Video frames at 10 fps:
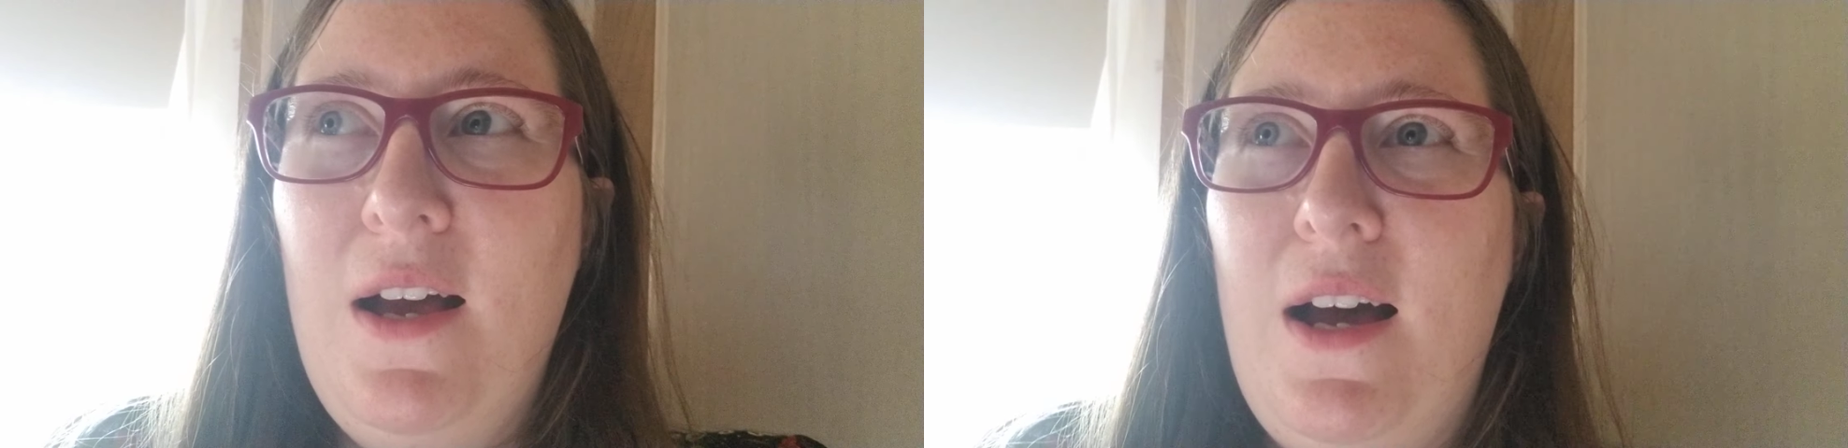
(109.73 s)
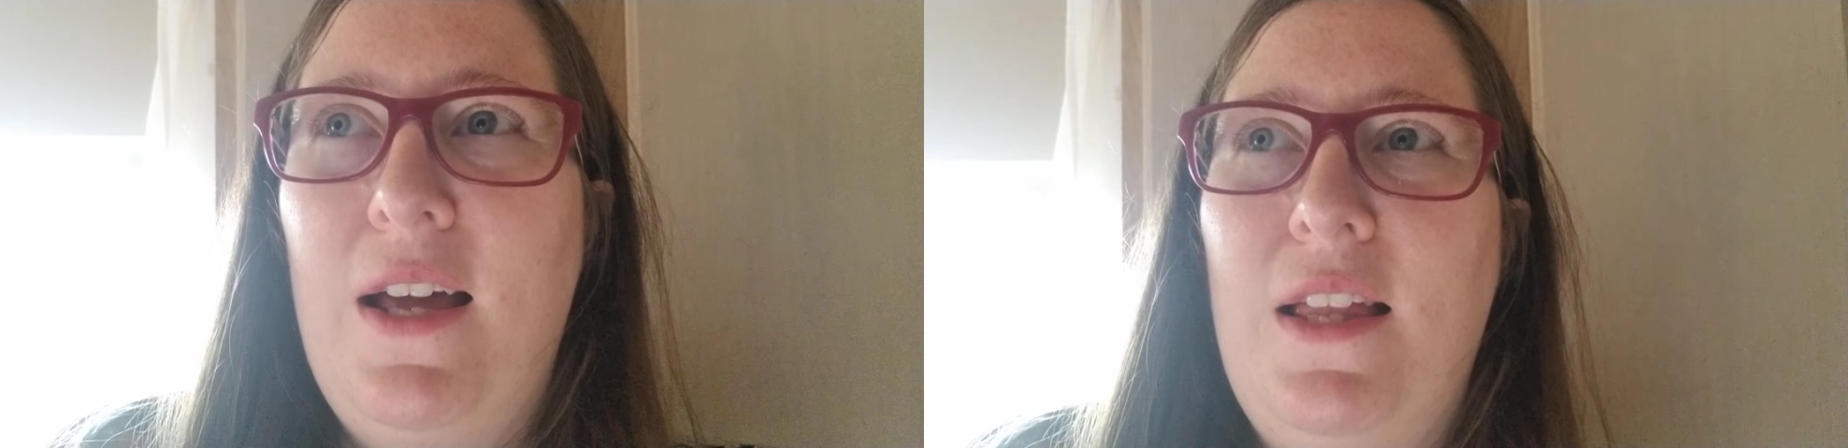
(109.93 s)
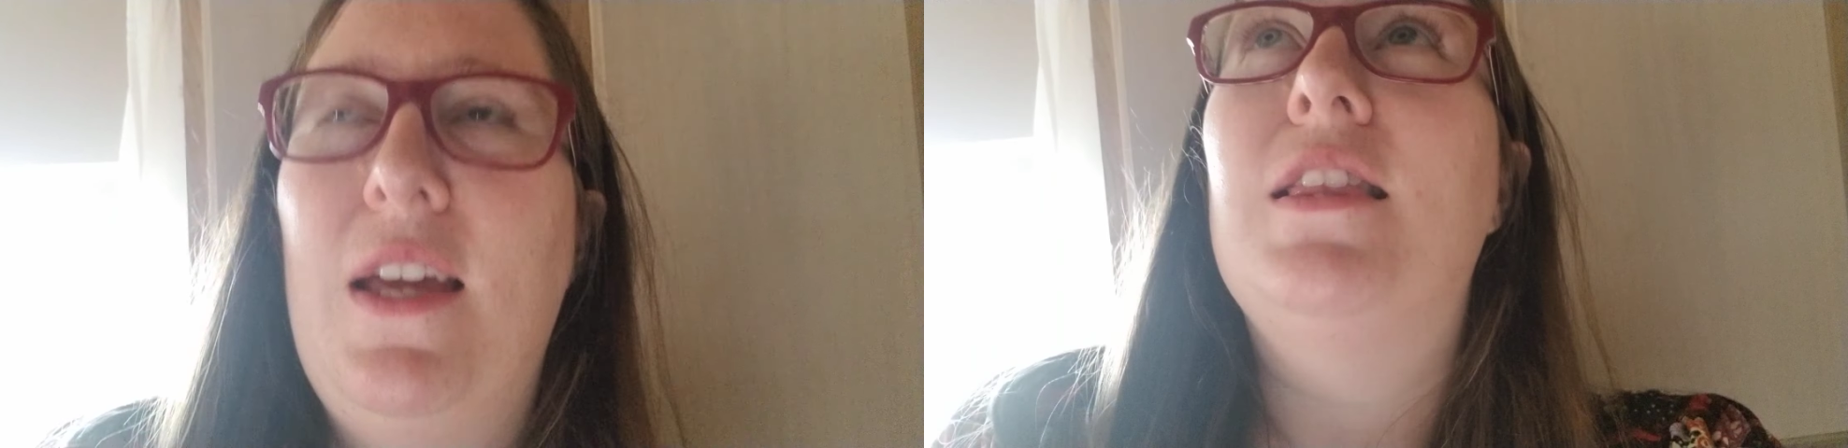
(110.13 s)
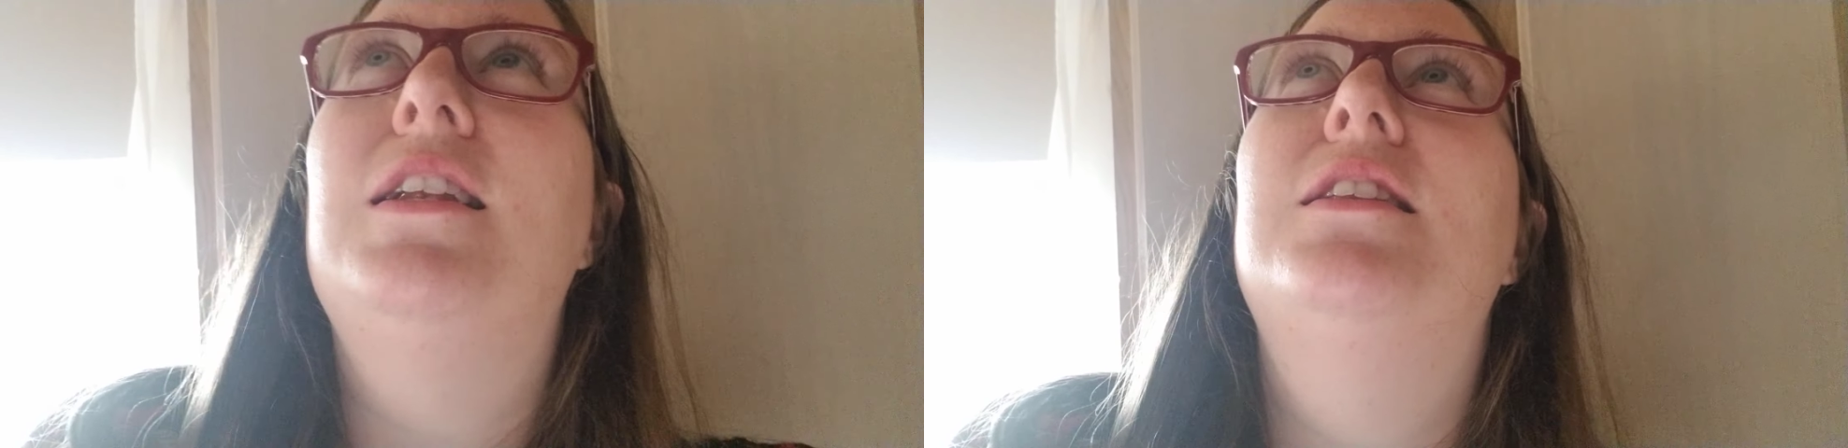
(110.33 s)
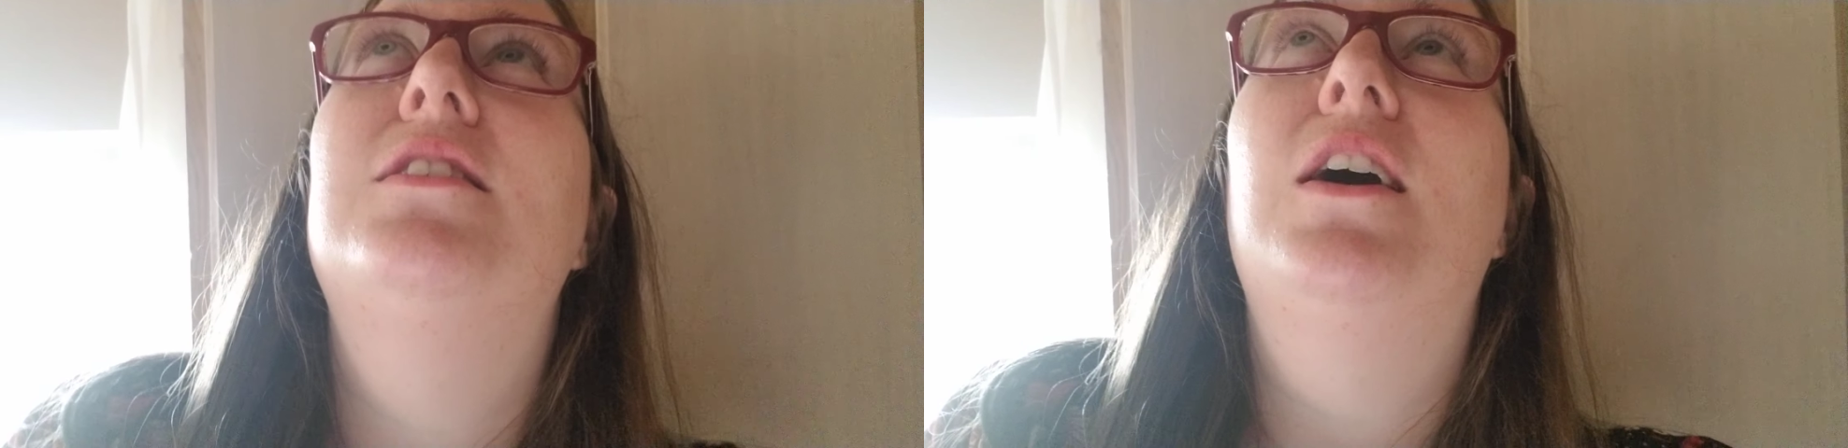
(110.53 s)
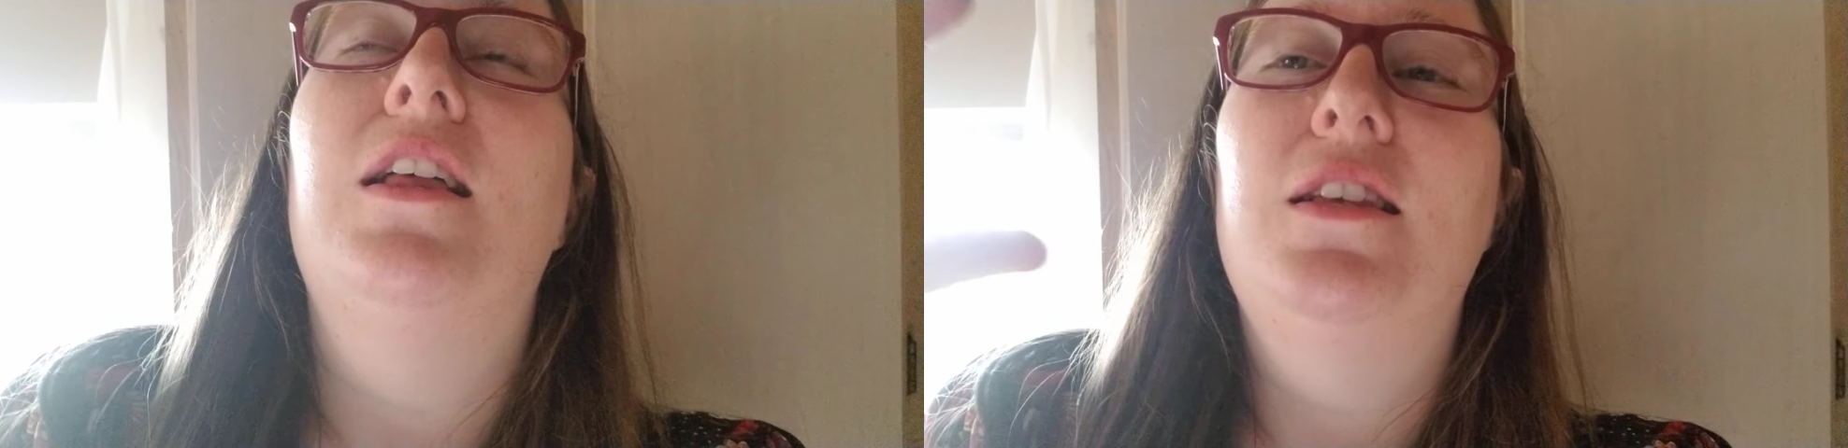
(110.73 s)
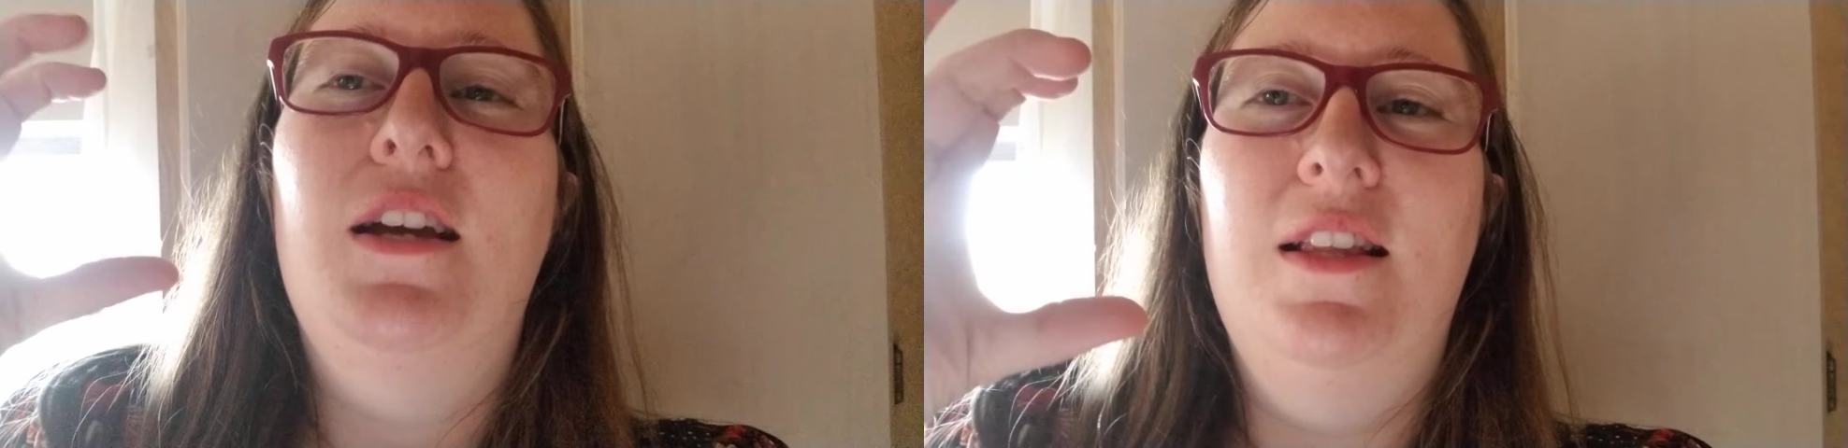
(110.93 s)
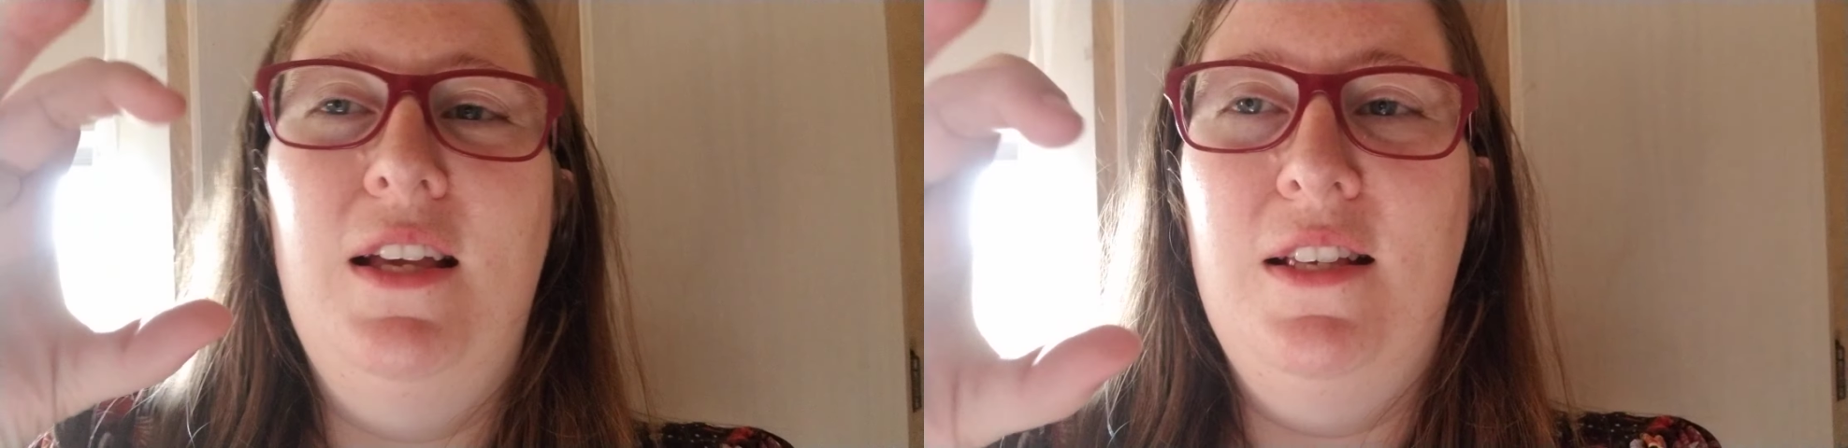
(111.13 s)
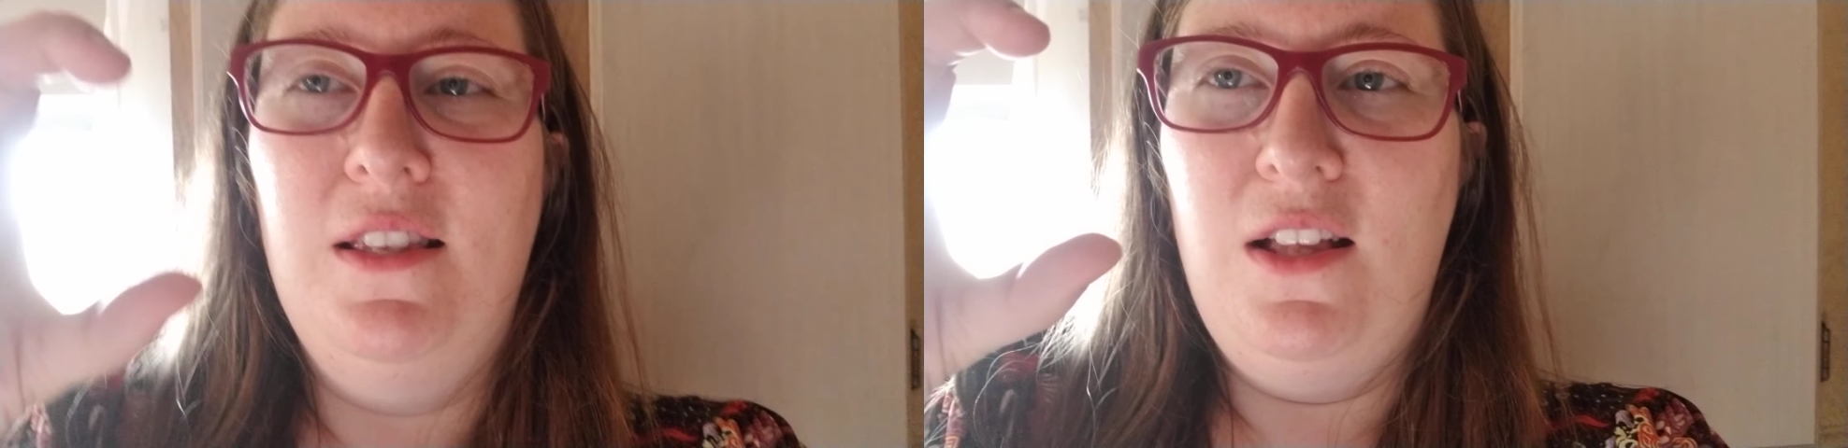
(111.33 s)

I like that it's not the kind that has